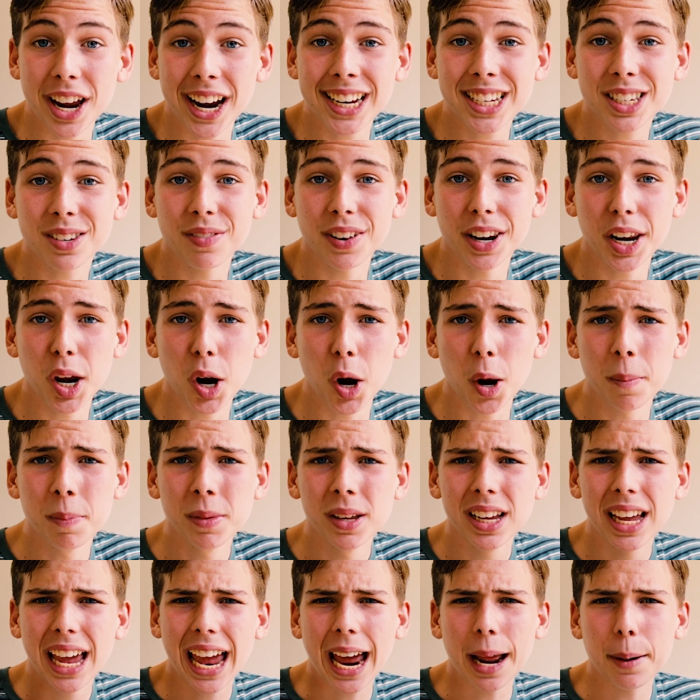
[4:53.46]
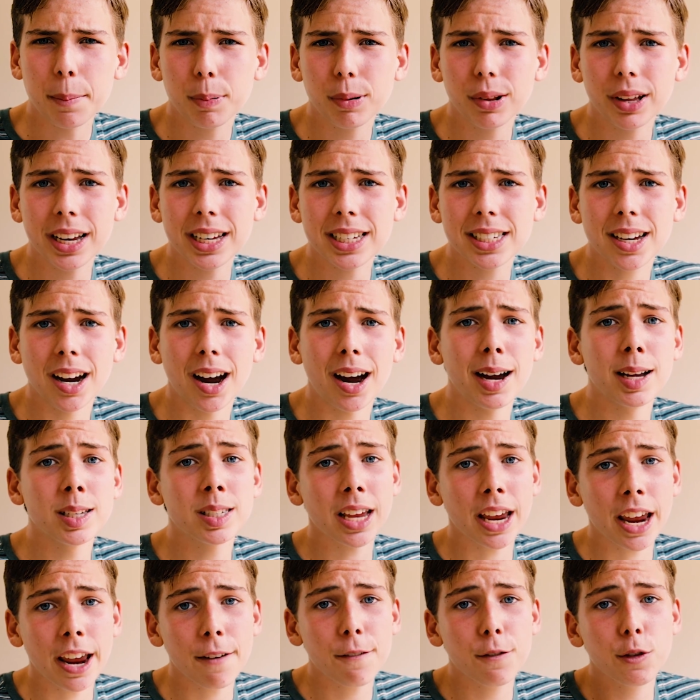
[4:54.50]
next video. And please
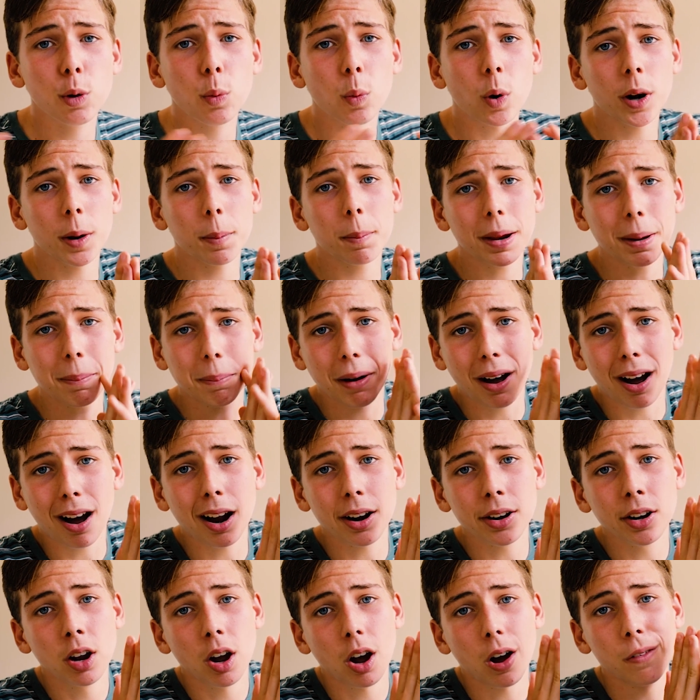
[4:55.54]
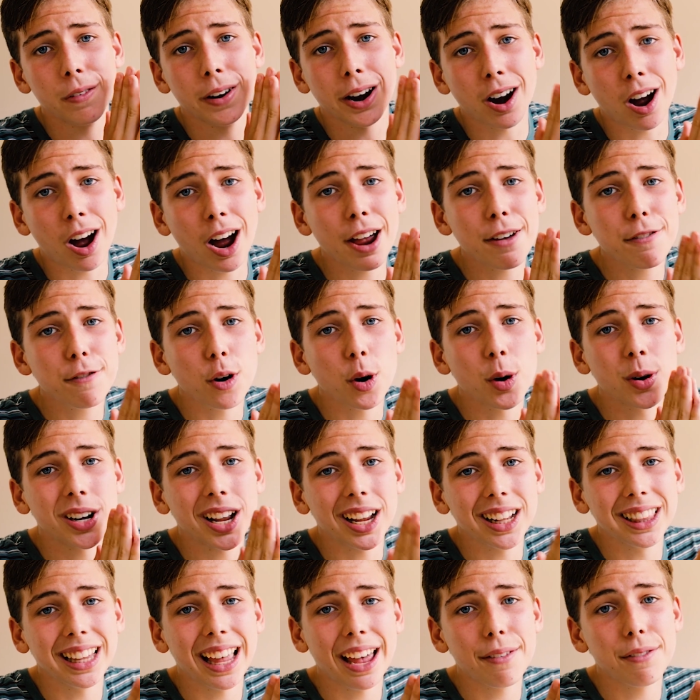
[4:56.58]
guys, if you want to be part of our
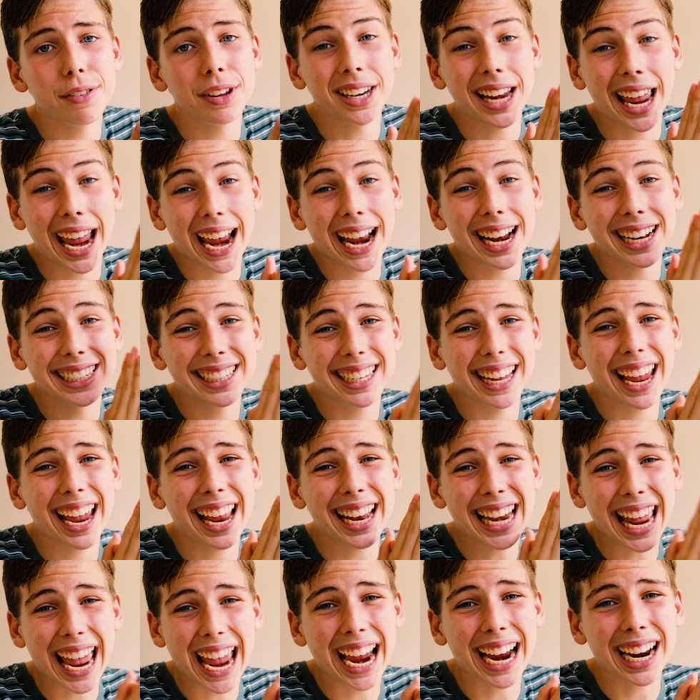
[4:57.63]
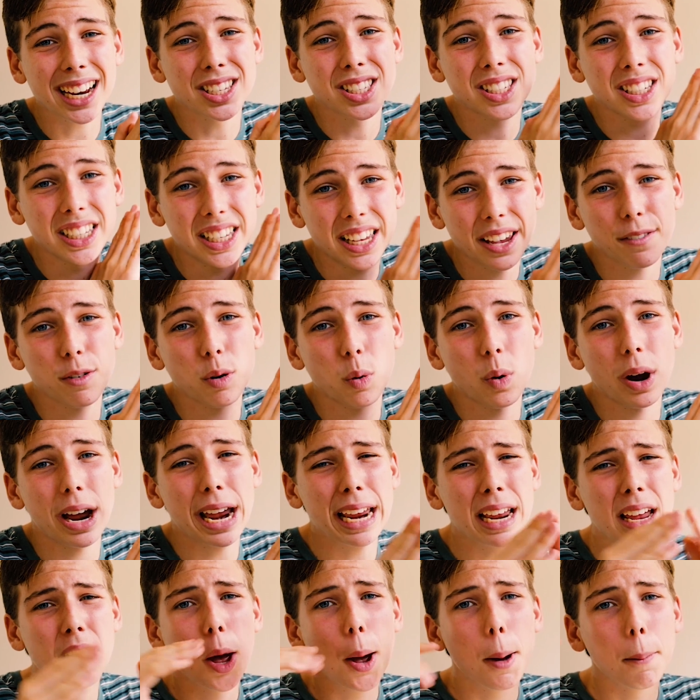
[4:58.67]
iPhone 11 and GAN X
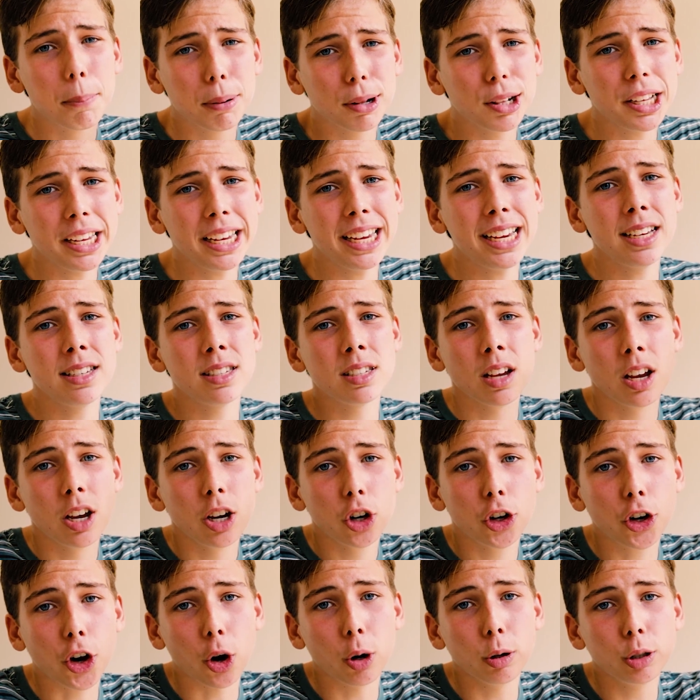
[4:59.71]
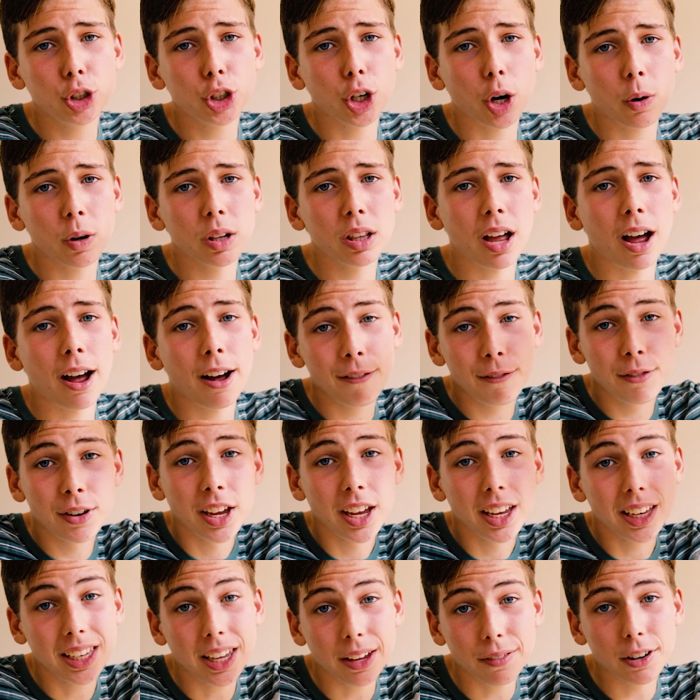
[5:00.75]
giveaway, please go show love,
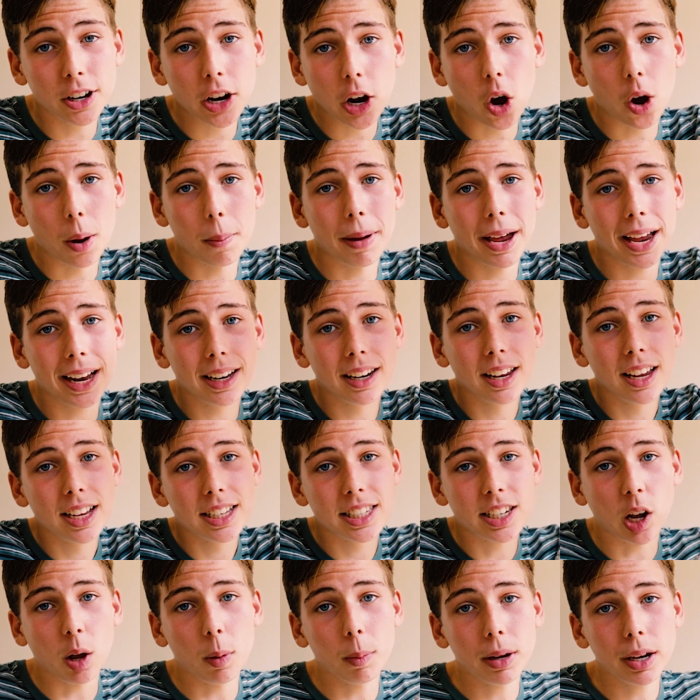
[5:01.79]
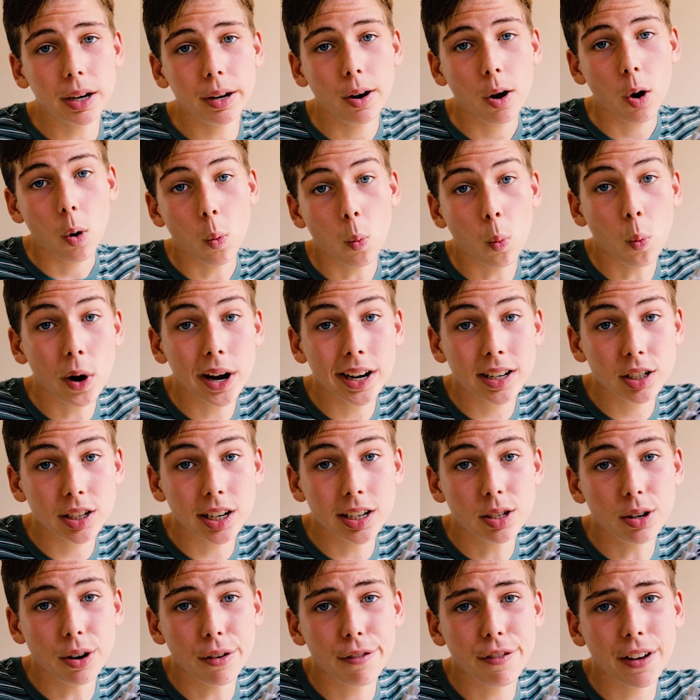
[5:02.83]
give a comment, tell me which
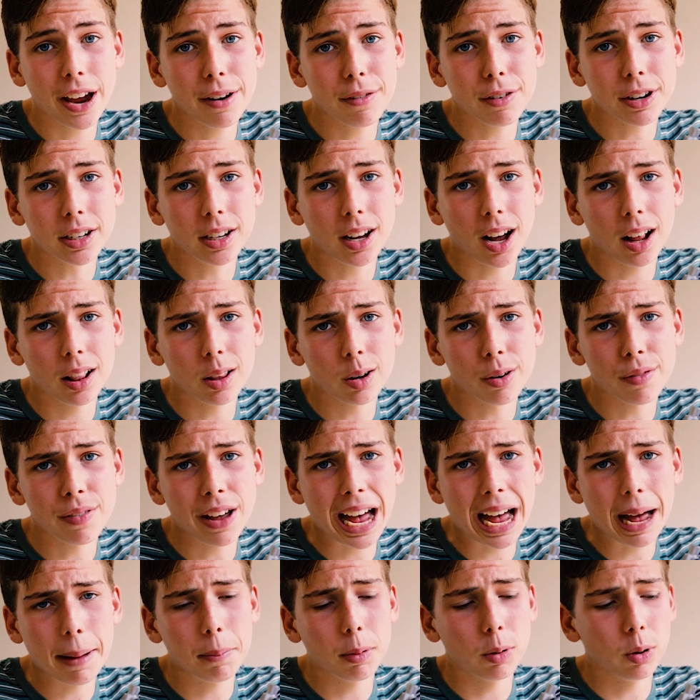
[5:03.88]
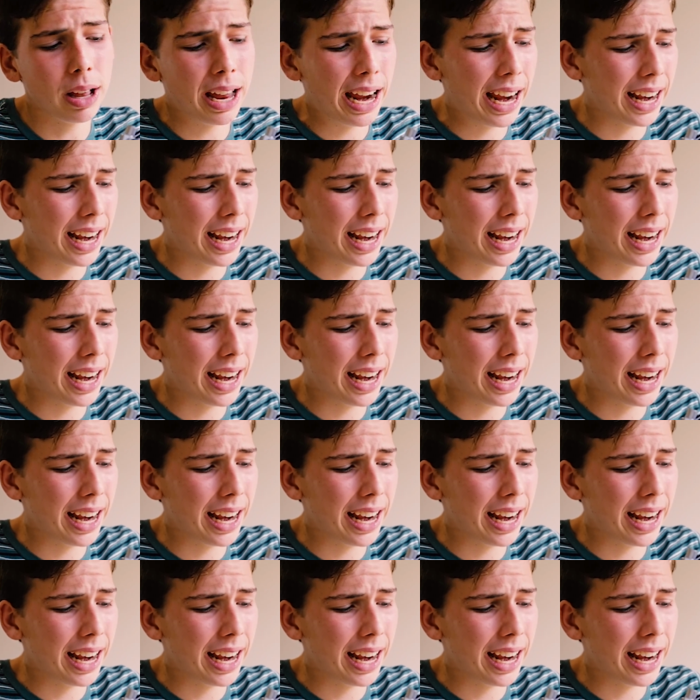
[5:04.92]
is your favorite color of Apple.